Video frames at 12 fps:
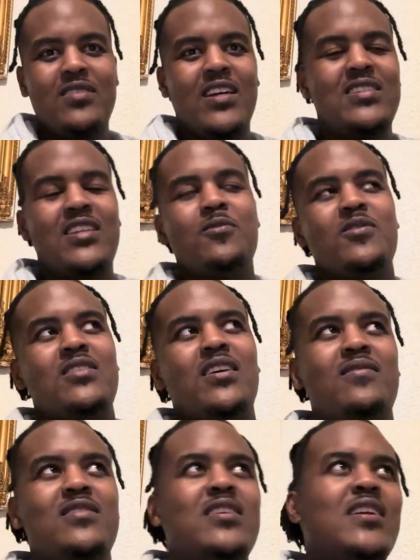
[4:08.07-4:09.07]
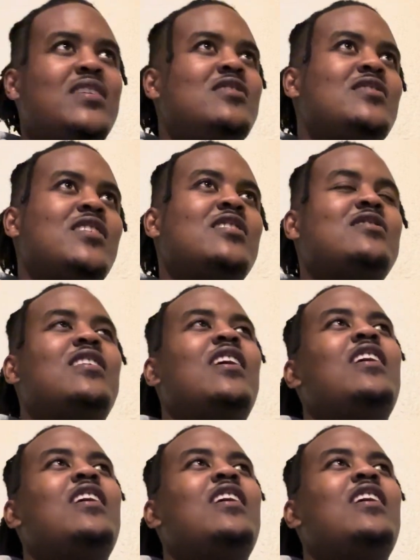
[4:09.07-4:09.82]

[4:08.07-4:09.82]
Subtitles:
Yesterday was 7, today 6.